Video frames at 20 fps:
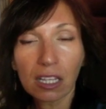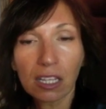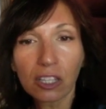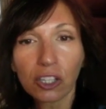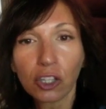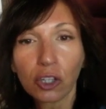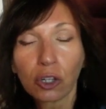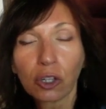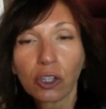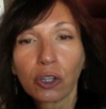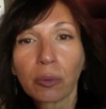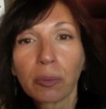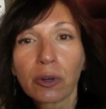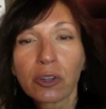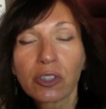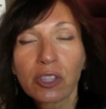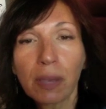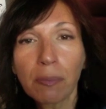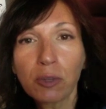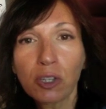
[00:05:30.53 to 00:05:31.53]
Your, your
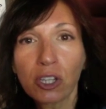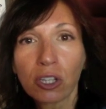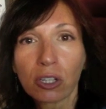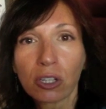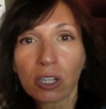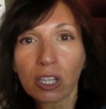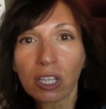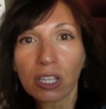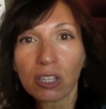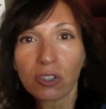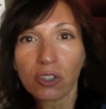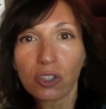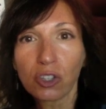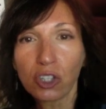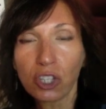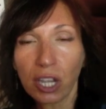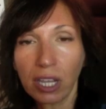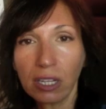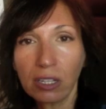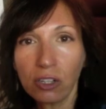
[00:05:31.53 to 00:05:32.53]
perception is
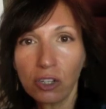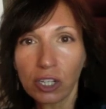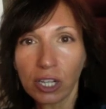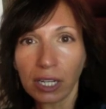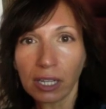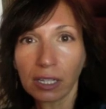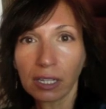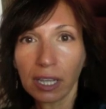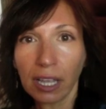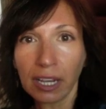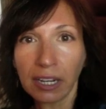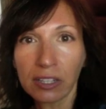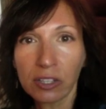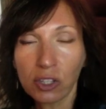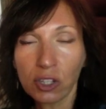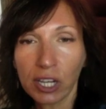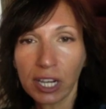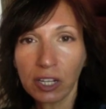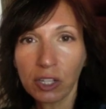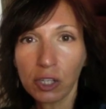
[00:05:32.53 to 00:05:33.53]
changing, and it's
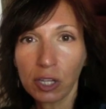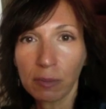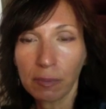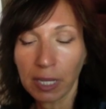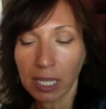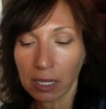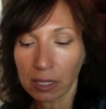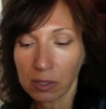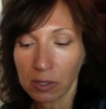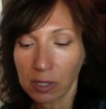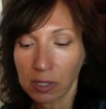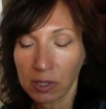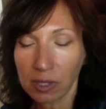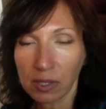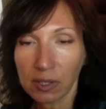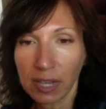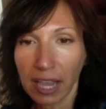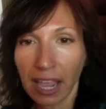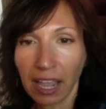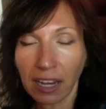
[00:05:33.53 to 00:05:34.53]
changing because this
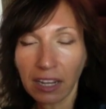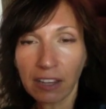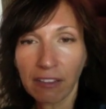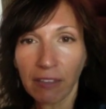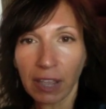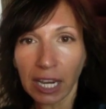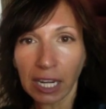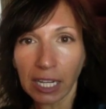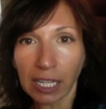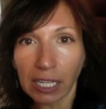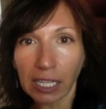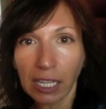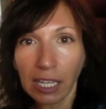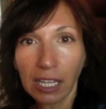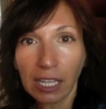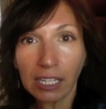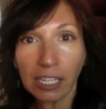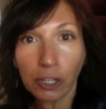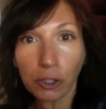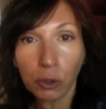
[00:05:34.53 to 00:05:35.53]
is activating.
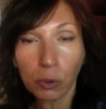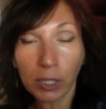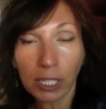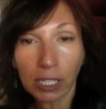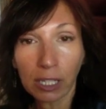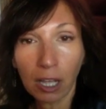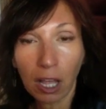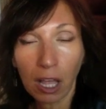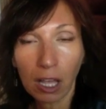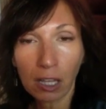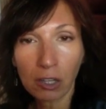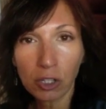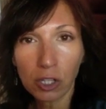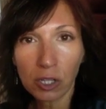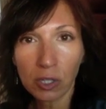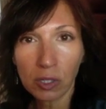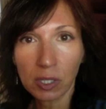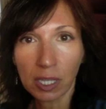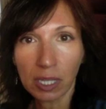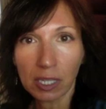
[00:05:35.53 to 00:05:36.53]
Now you can
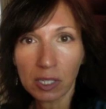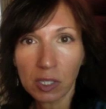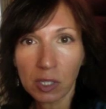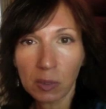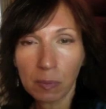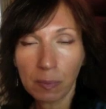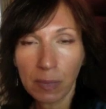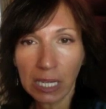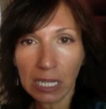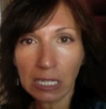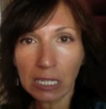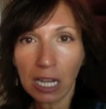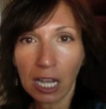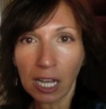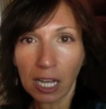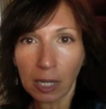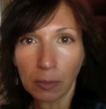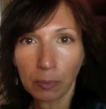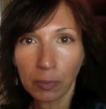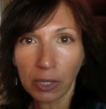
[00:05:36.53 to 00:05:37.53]
consciously speed
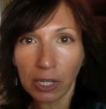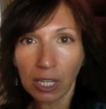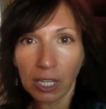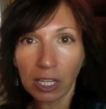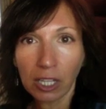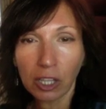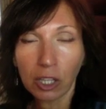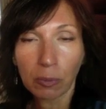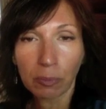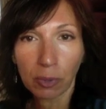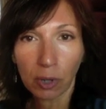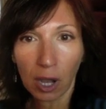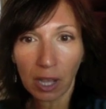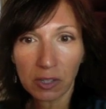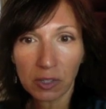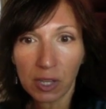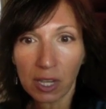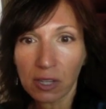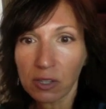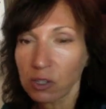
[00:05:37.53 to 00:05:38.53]
up the
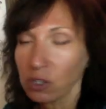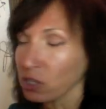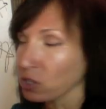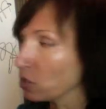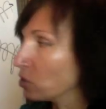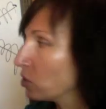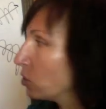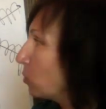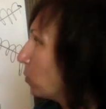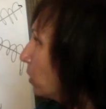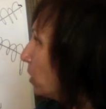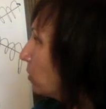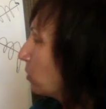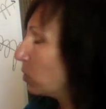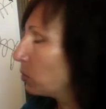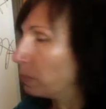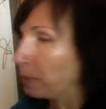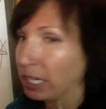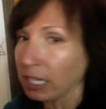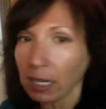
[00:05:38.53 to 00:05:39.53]
process, just as we
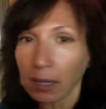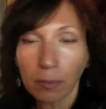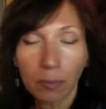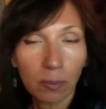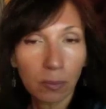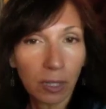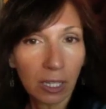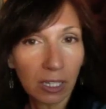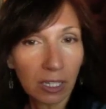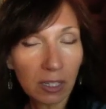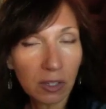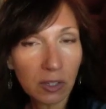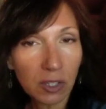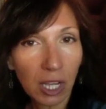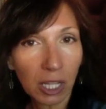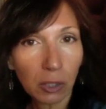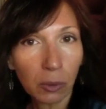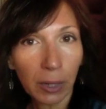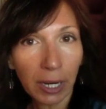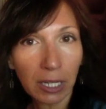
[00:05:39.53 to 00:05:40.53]
speed up and
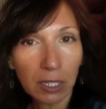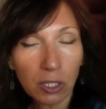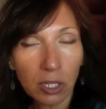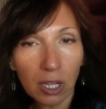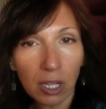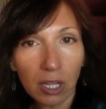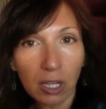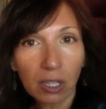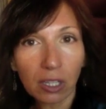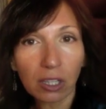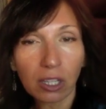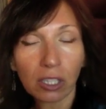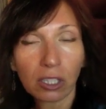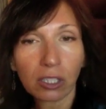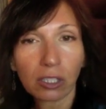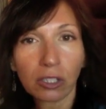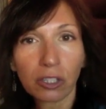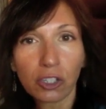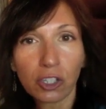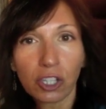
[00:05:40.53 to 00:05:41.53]
accelerate
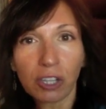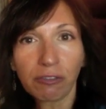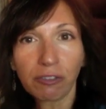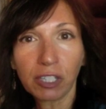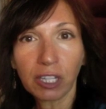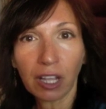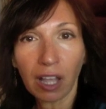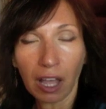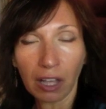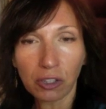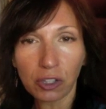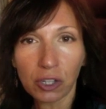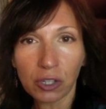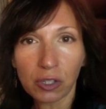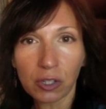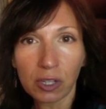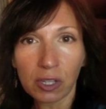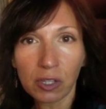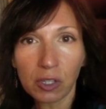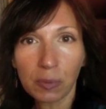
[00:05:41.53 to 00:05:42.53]
the, the shift in
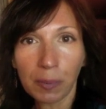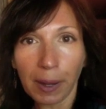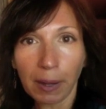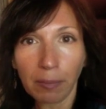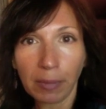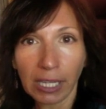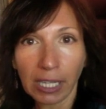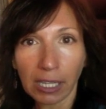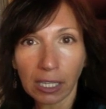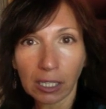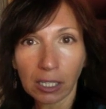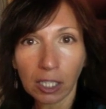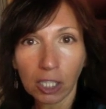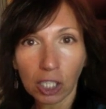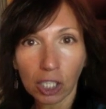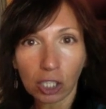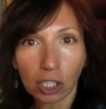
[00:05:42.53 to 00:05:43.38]
consciousness by being